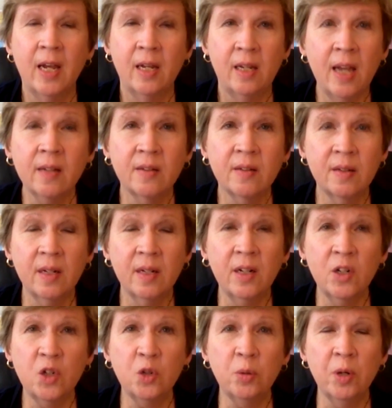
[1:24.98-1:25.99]
Yes, it
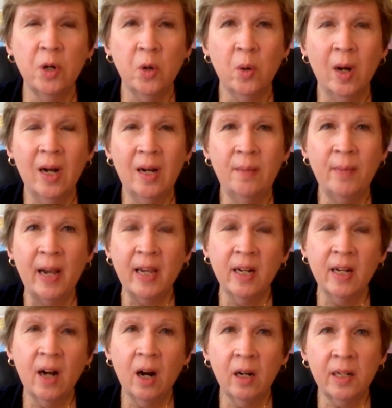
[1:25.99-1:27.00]
is true. Um, I
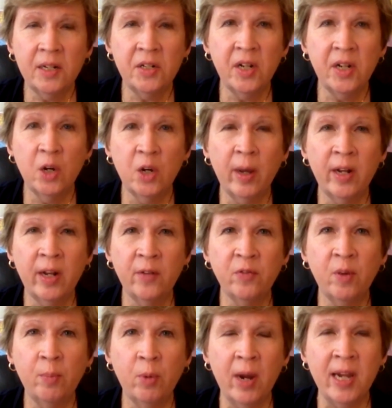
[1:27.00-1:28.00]
can hardly take credit
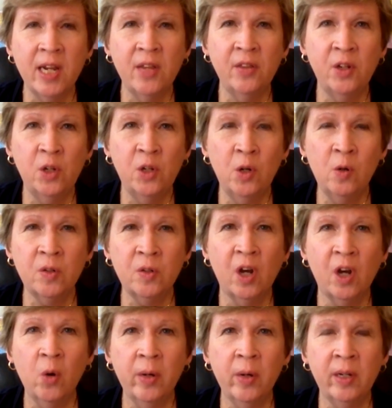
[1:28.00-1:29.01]
for breaking the news, though.